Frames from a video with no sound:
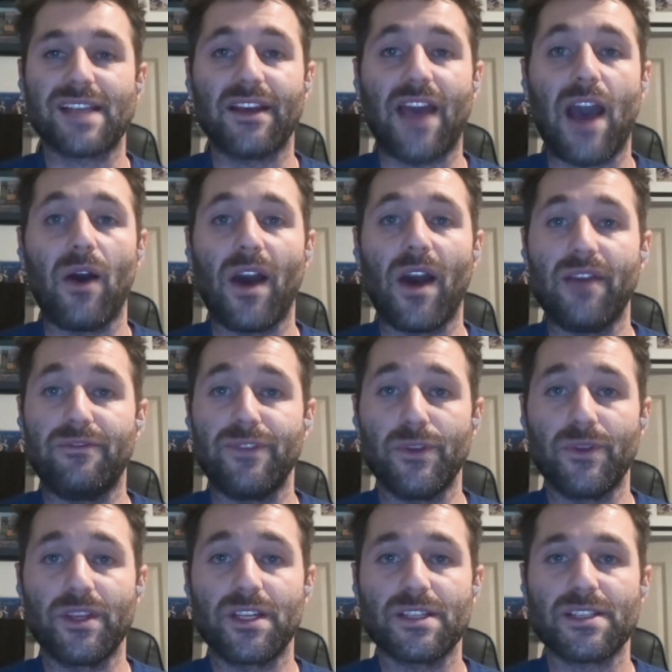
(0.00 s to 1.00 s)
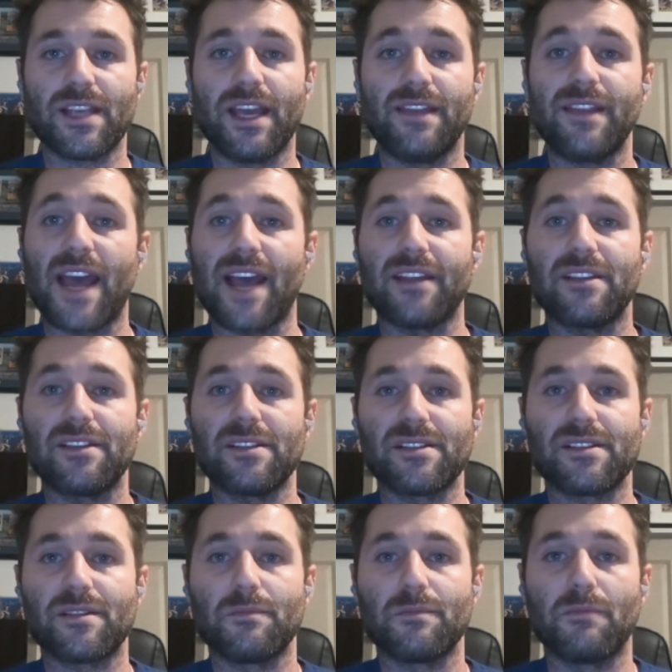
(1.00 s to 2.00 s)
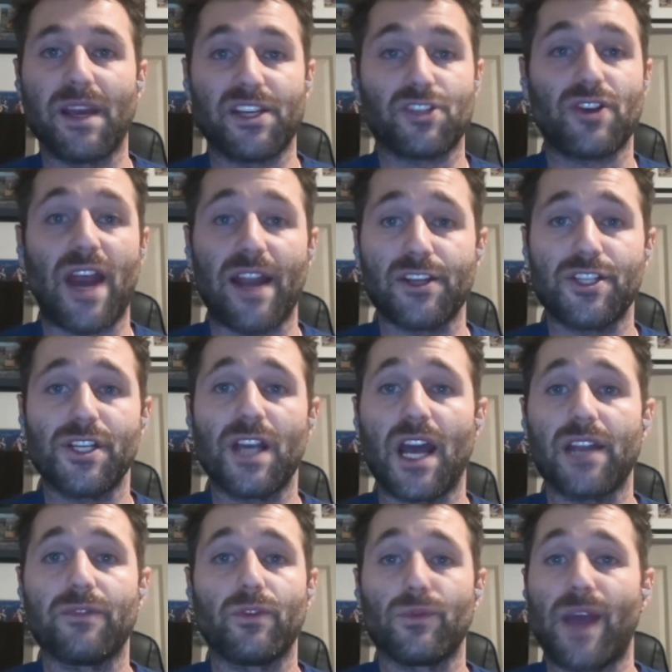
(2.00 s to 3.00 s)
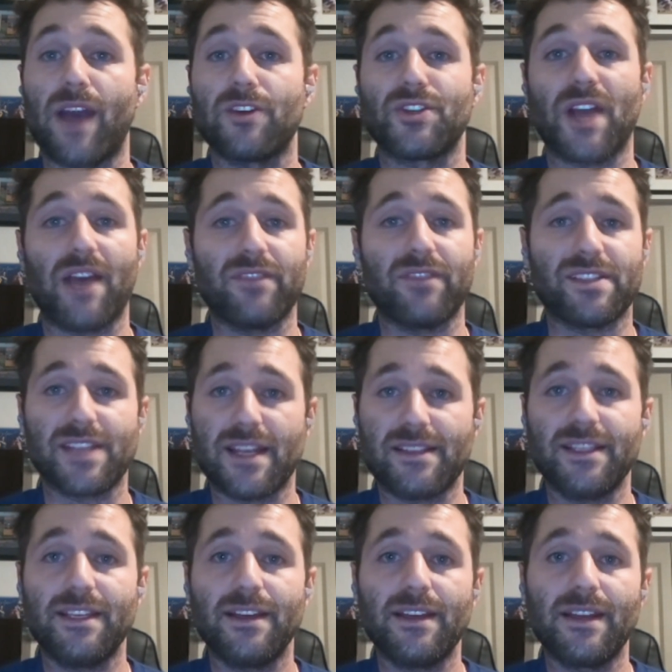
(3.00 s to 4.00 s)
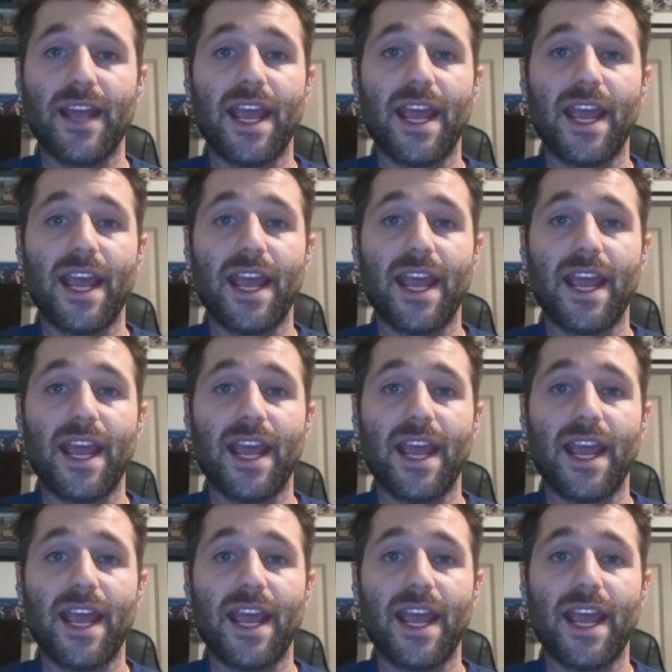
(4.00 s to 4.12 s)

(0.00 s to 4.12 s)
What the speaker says: how I view this. And that is my strategy kind of around Travis Etienne.